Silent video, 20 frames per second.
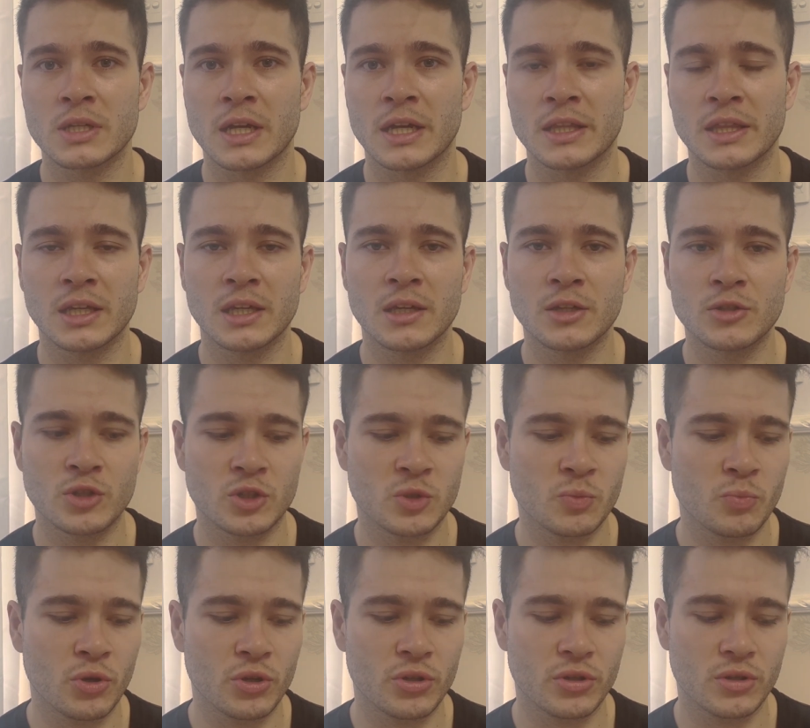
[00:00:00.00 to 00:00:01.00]
I think it just
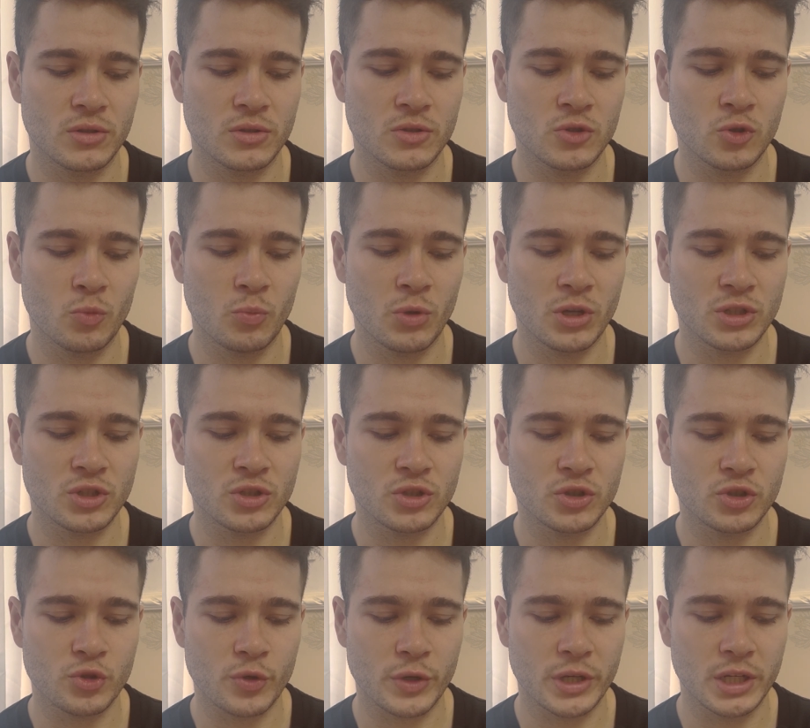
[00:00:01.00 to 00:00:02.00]
put too much
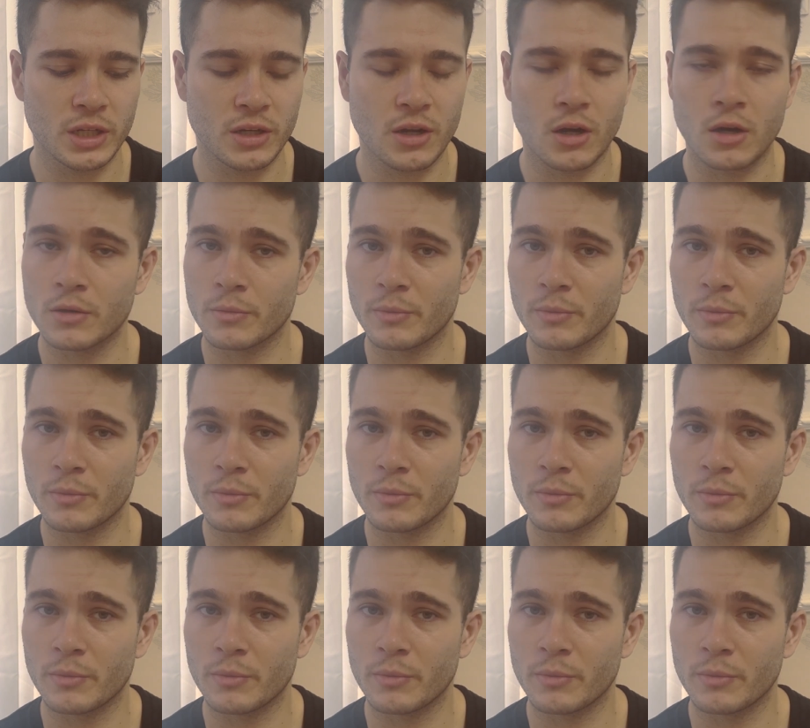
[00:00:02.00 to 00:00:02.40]
strain on